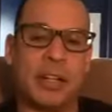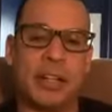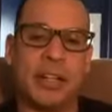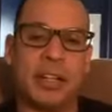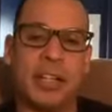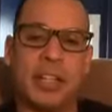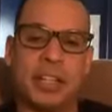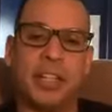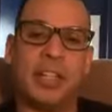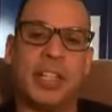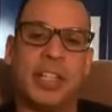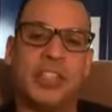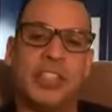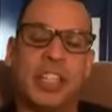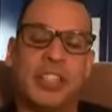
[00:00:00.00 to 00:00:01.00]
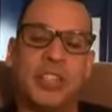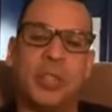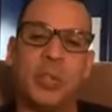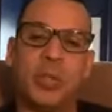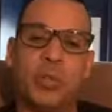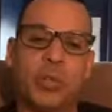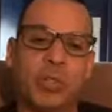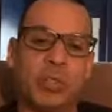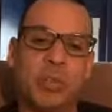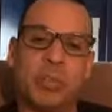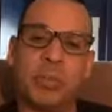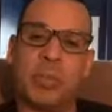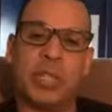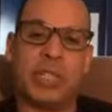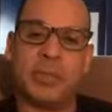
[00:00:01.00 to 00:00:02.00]
They said okay. two, but,
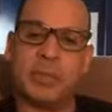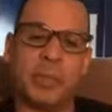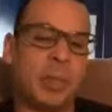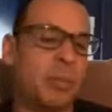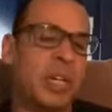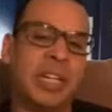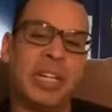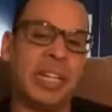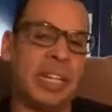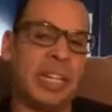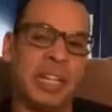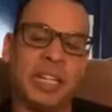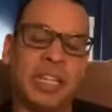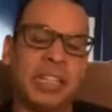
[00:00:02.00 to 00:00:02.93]
but it, so it, he's, it's. He's